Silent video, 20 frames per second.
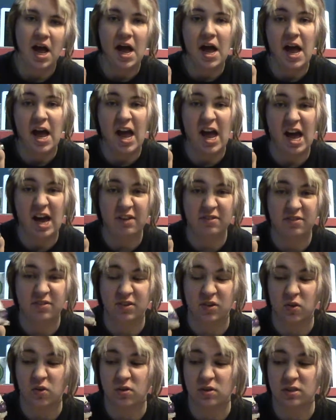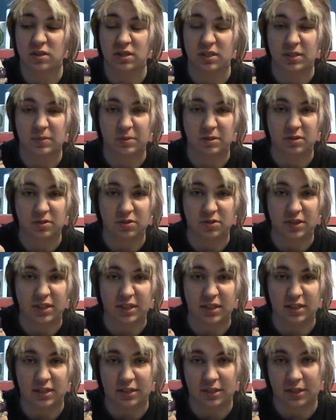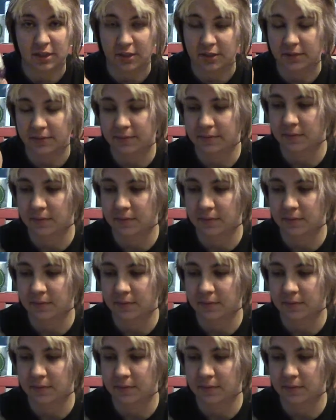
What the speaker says: half a horse nibble treat in here.